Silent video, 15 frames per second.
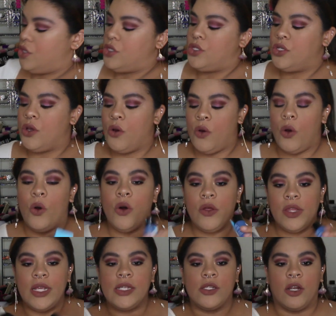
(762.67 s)
so all
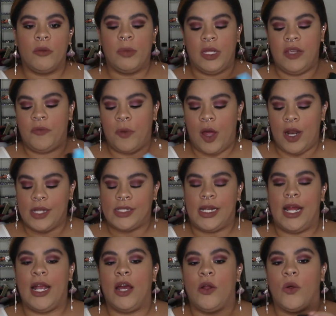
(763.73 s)
these are Belief products, and
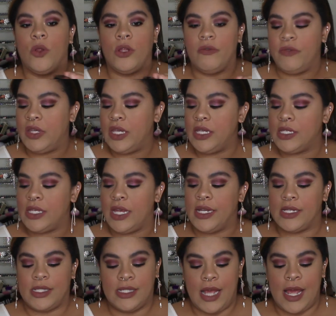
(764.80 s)
I got all of these in a
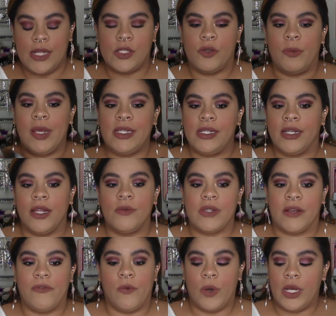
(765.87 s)
set. So basically it was
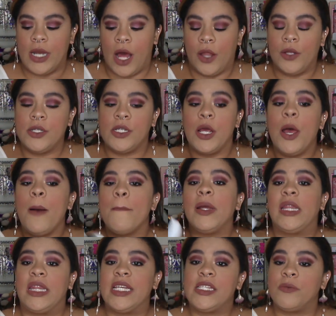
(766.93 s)
like $40,
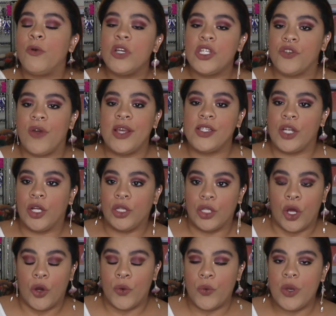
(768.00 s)
but this moisturizer
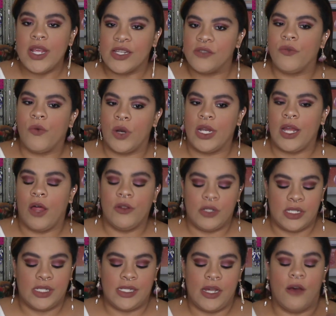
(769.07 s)
alone is $40
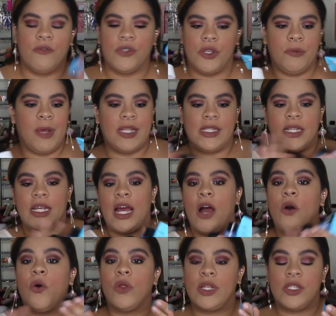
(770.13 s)
itself. So you basically
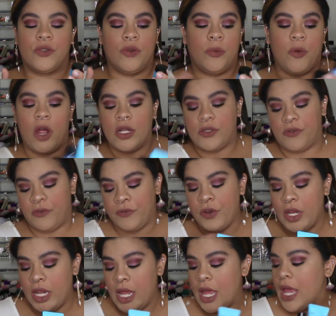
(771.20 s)
got all these 3 products for free.